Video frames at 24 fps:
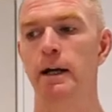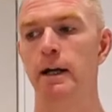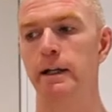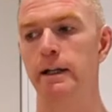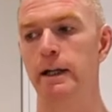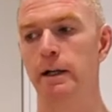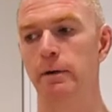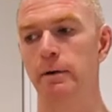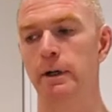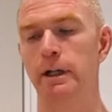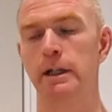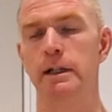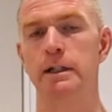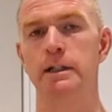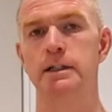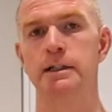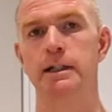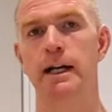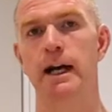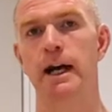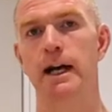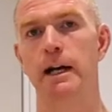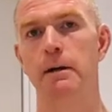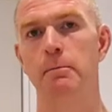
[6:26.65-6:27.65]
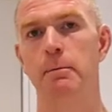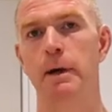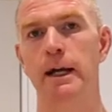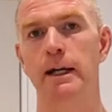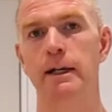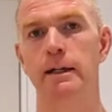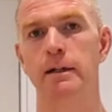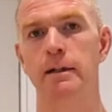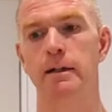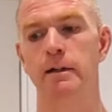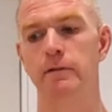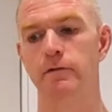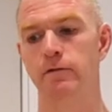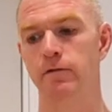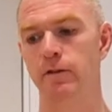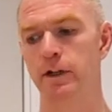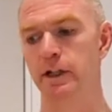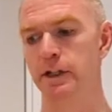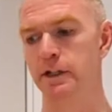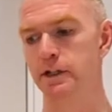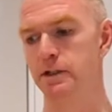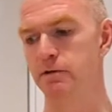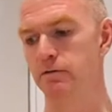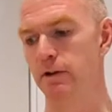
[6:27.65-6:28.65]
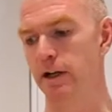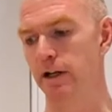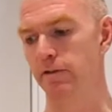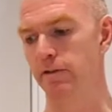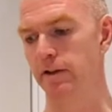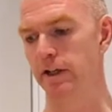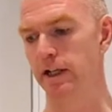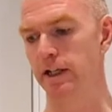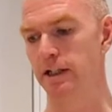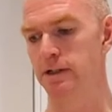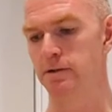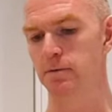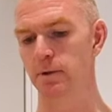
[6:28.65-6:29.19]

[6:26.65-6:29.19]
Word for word: That'll get the starter back in the fridge, ready for next